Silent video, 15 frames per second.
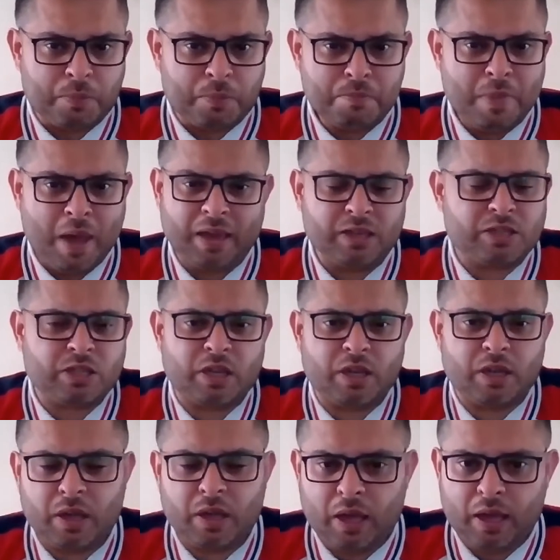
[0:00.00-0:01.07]

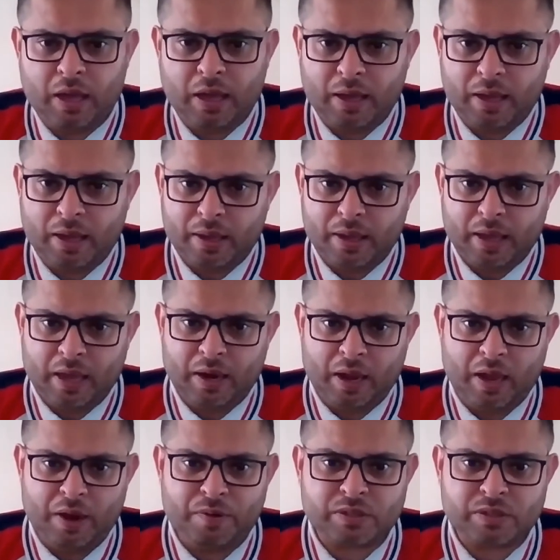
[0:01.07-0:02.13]
major
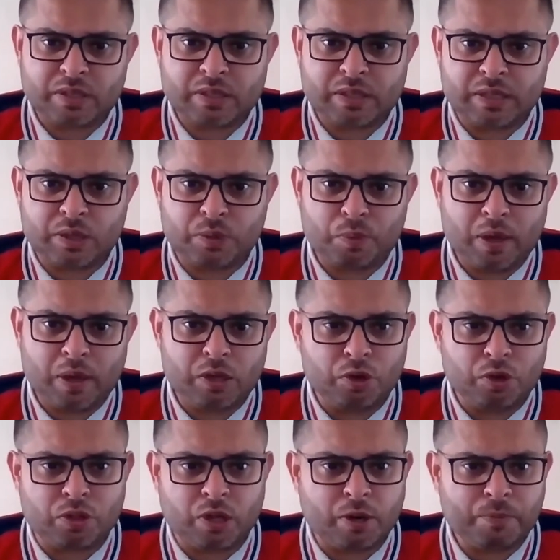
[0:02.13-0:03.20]
areas of the city where
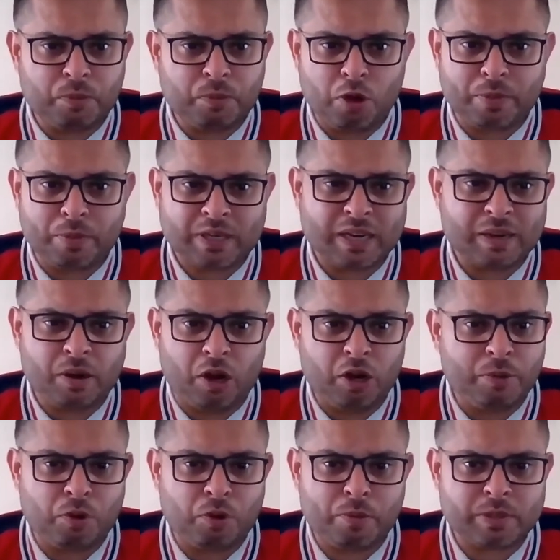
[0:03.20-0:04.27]
youth unemployment and
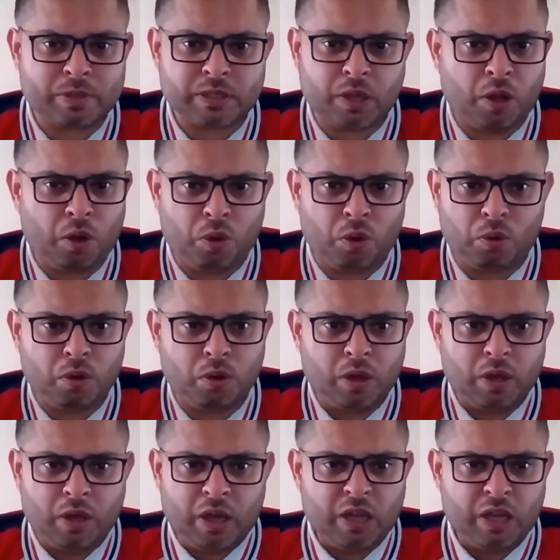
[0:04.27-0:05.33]
unemployment as a whole
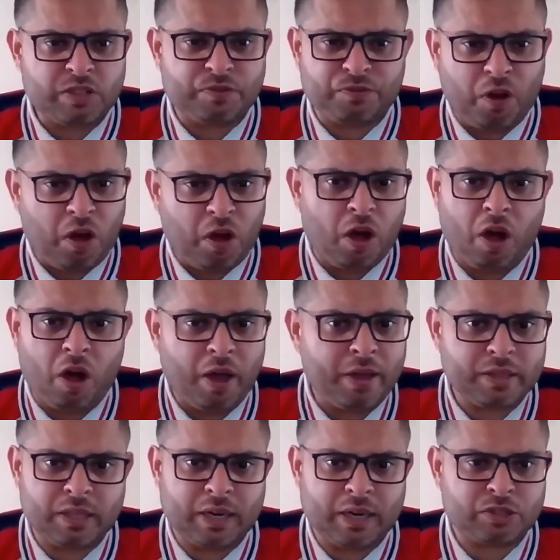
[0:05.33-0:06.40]
is far higher
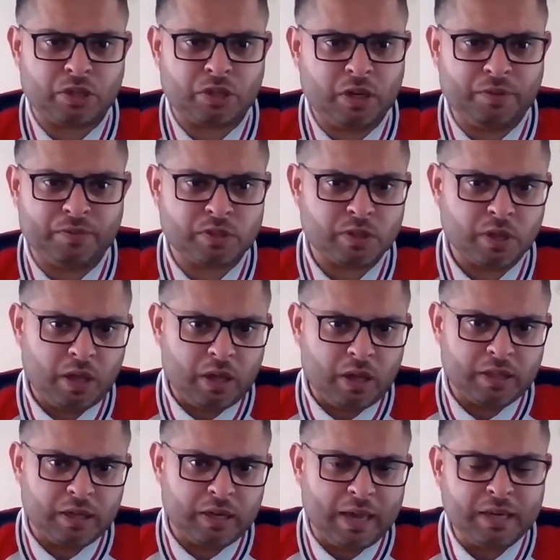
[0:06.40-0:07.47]
than national levels.
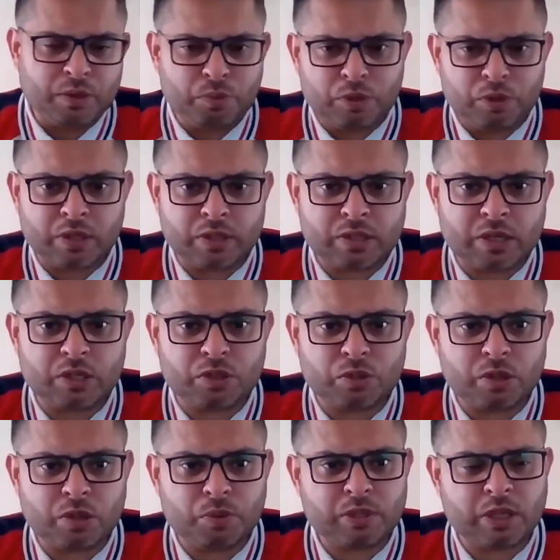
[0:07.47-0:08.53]
The Ladywood
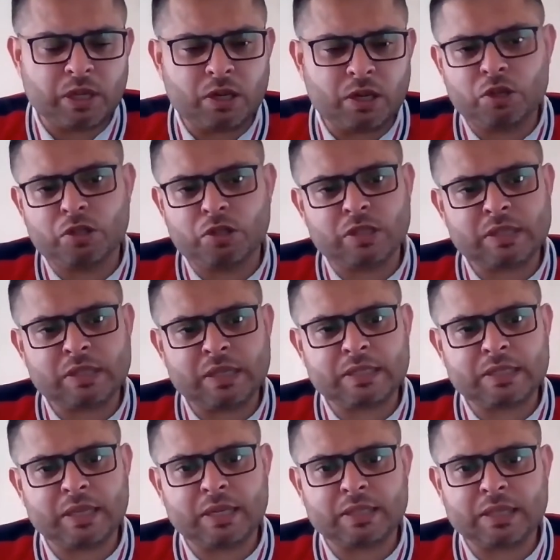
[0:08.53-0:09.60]
constituency, which includes the city
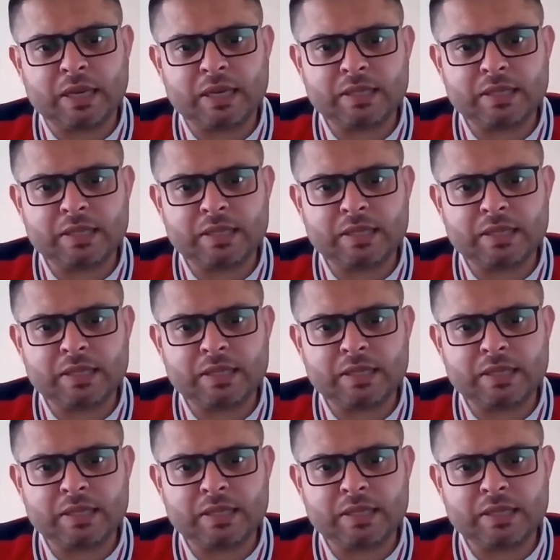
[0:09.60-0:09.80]
centre,